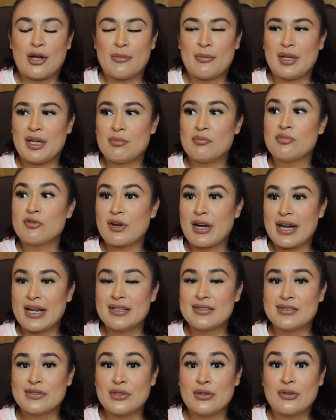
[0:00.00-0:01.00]
it
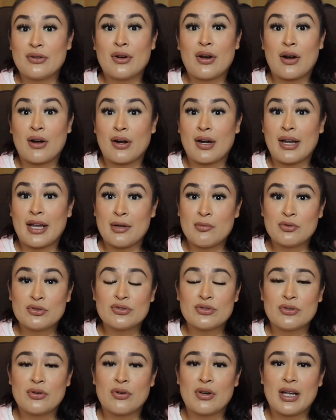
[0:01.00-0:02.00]
breaks, you are able
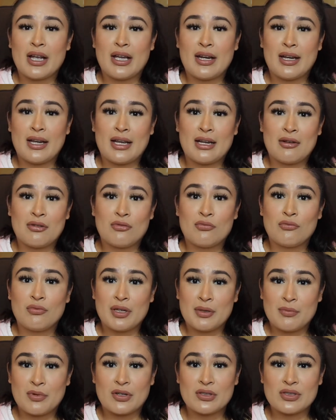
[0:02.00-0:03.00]
to go ahead and
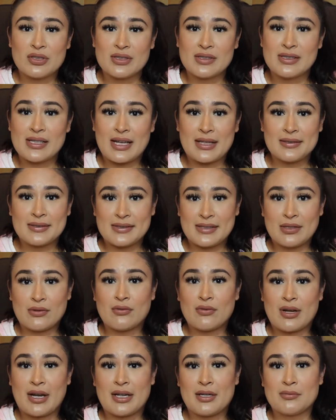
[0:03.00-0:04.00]
repurchase that
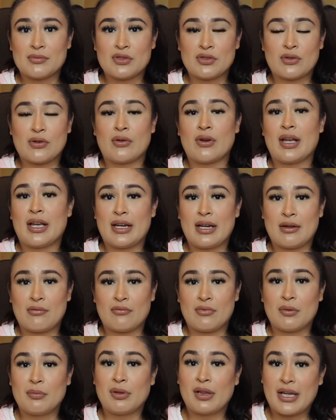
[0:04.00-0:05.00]
single item to go ahead
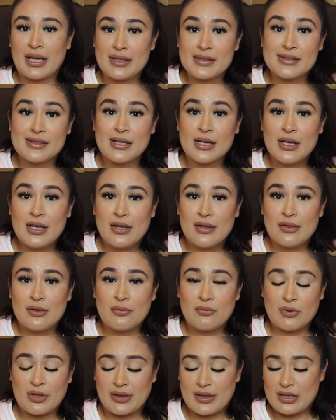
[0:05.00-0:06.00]
and replace the
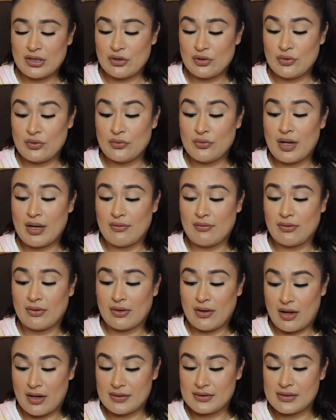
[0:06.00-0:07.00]
one that you have
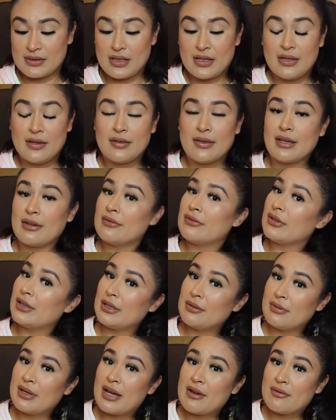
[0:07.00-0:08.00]
lost.
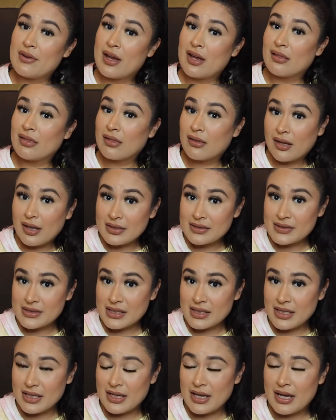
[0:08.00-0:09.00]
Thankfully, we have not lost
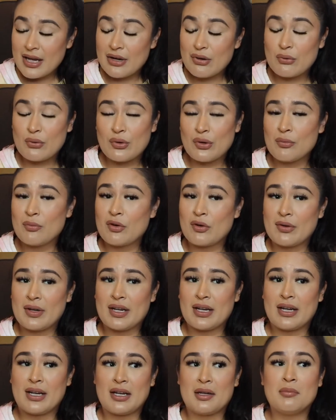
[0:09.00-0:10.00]
any yet or
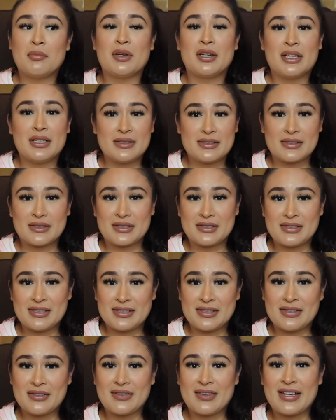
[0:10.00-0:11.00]
broken any, but it's good to
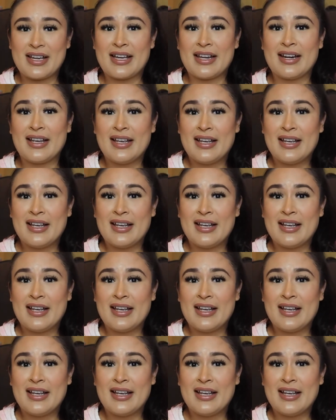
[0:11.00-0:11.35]
know that